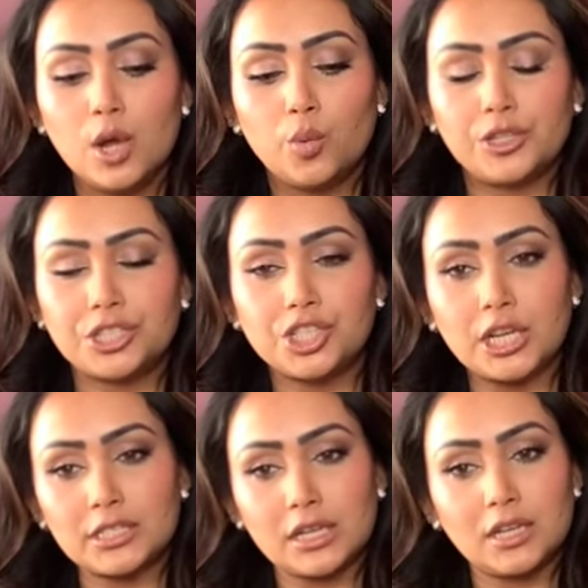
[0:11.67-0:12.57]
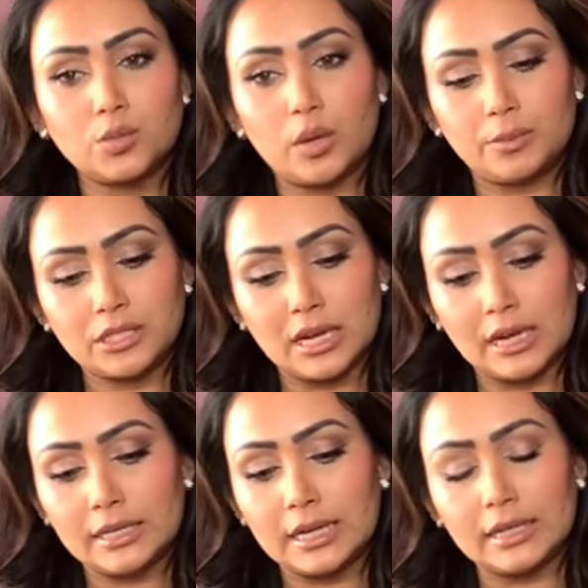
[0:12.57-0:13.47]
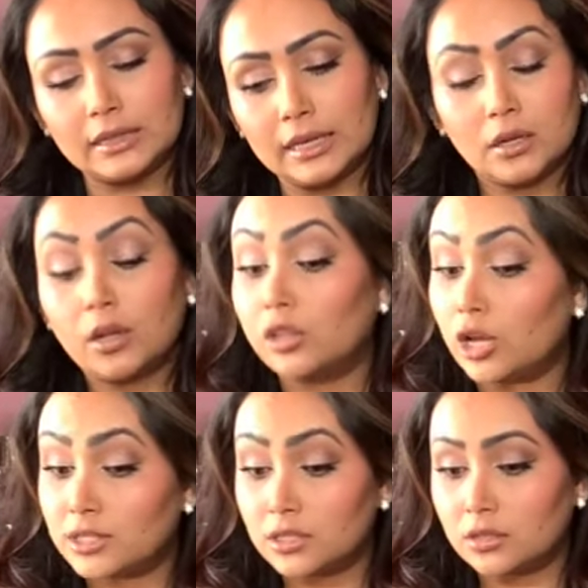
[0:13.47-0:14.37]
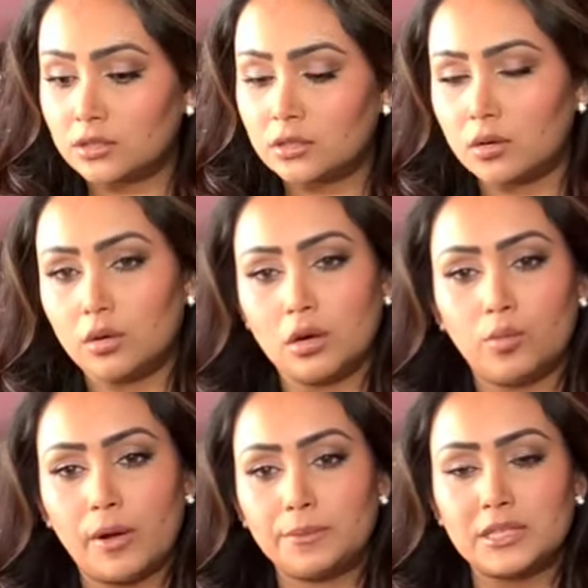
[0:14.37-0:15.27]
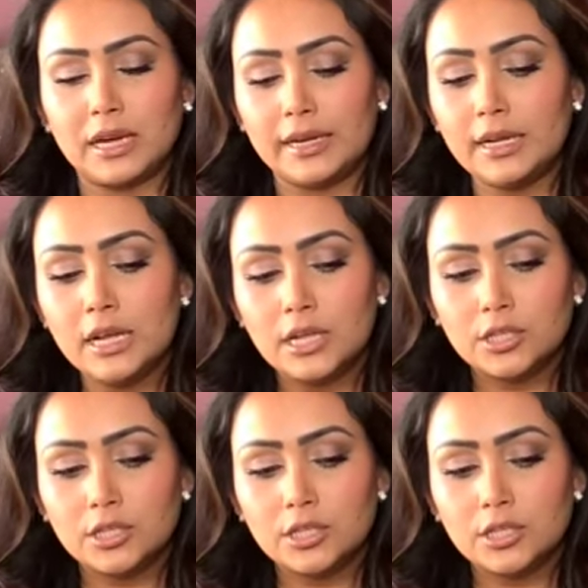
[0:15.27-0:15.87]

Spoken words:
which is Shantikai's website and then Glossier's website.